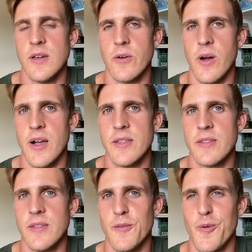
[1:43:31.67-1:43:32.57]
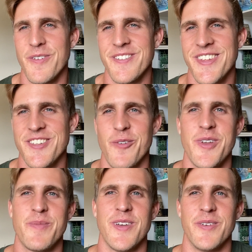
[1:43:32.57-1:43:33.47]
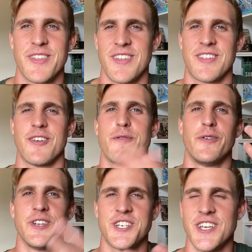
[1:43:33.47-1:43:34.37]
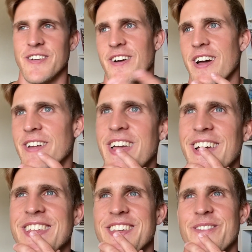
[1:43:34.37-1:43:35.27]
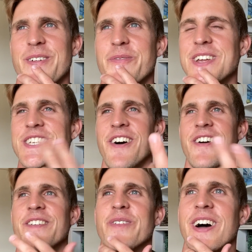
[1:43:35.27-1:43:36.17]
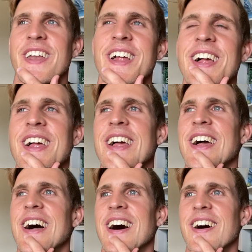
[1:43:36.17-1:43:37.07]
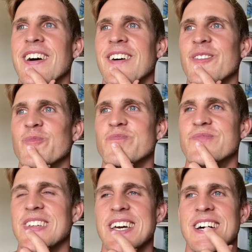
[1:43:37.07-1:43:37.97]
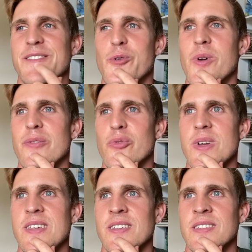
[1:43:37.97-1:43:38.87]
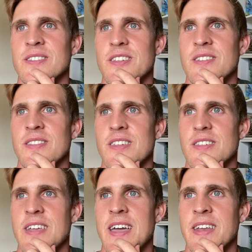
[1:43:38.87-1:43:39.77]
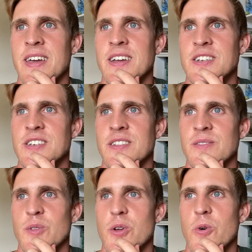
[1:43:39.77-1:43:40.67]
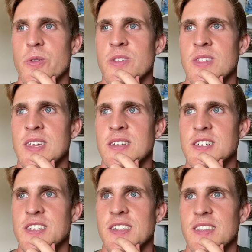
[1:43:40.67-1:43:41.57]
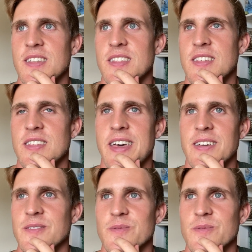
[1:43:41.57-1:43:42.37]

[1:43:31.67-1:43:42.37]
right? So many people, it's so full of shit, right? So many, we don't, but yeah, for whatever reason, just in this day and age and the causes and conditions, it's like,